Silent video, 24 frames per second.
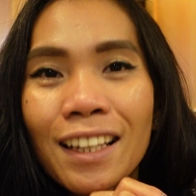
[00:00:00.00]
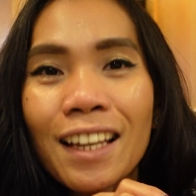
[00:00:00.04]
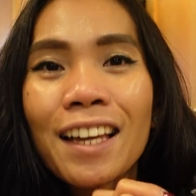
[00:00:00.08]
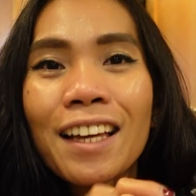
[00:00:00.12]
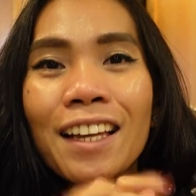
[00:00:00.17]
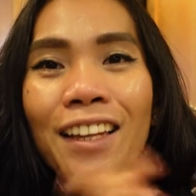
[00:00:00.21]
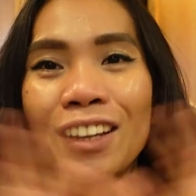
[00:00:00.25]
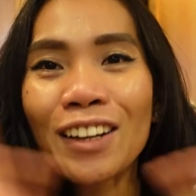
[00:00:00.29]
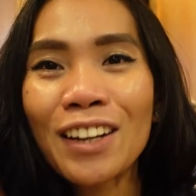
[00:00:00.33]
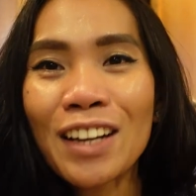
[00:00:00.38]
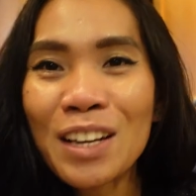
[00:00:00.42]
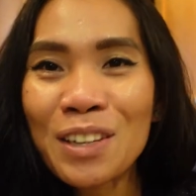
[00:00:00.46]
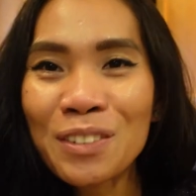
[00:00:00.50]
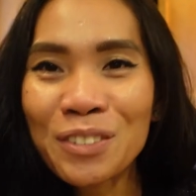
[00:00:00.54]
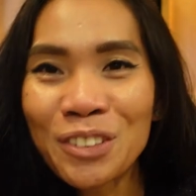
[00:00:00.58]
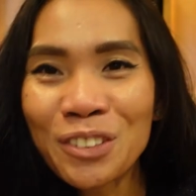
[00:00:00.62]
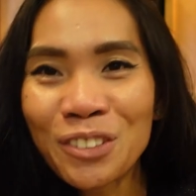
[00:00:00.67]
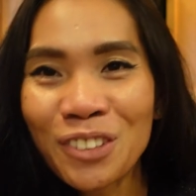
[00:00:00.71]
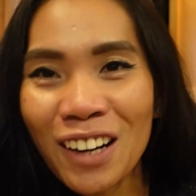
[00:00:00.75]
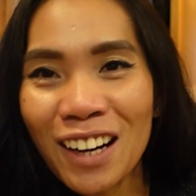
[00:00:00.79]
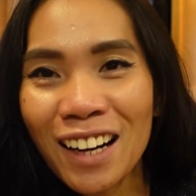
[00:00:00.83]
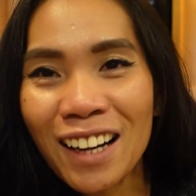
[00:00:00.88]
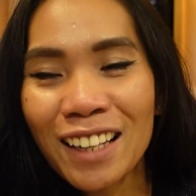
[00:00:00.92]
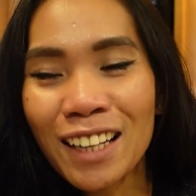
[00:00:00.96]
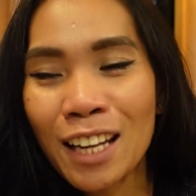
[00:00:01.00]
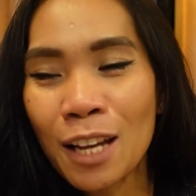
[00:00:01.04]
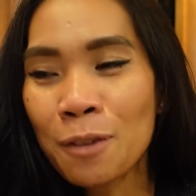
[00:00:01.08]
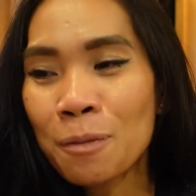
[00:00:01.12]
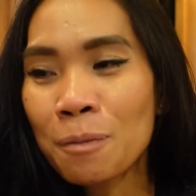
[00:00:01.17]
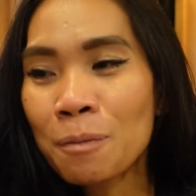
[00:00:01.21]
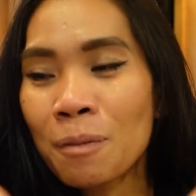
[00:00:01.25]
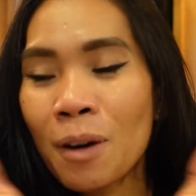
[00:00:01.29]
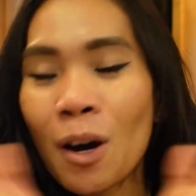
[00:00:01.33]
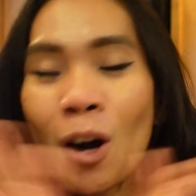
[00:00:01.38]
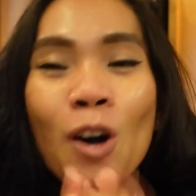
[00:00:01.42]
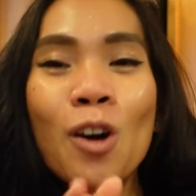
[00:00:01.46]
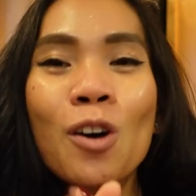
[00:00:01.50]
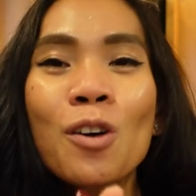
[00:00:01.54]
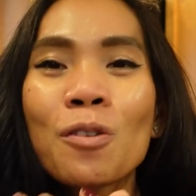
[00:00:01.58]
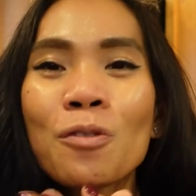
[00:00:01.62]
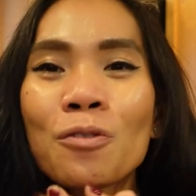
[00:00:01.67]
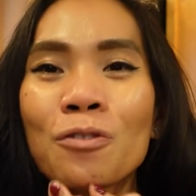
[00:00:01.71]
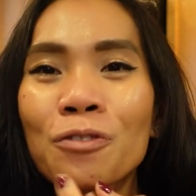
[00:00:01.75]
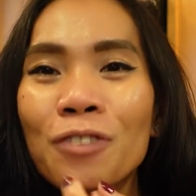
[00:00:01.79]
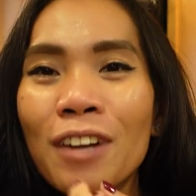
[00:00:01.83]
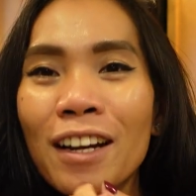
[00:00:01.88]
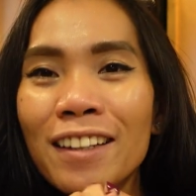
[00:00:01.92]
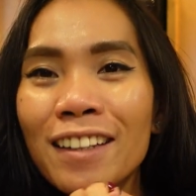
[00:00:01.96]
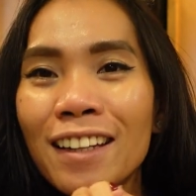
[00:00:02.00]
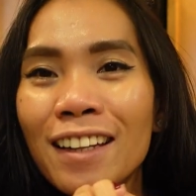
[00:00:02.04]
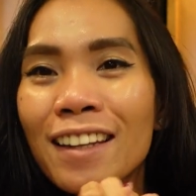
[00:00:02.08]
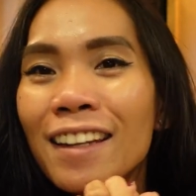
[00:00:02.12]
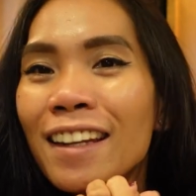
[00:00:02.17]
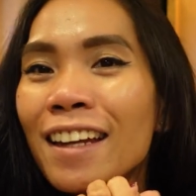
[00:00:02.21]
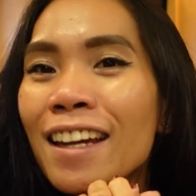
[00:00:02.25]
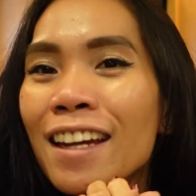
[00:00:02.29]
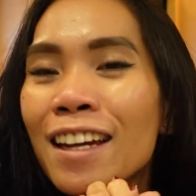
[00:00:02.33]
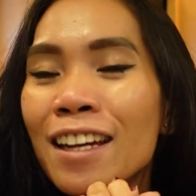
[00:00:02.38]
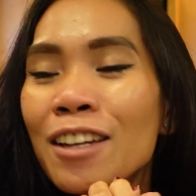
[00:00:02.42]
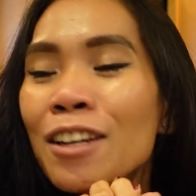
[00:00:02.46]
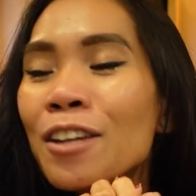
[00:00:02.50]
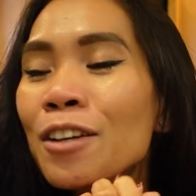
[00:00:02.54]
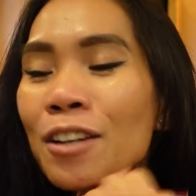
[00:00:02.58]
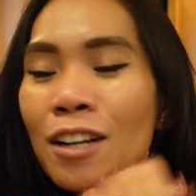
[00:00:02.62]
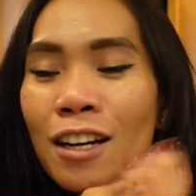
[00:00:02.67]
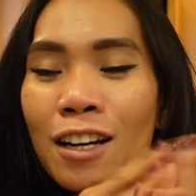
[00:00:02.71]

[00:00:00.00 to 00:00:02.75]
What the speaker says: Hello everyone, I'm home finally.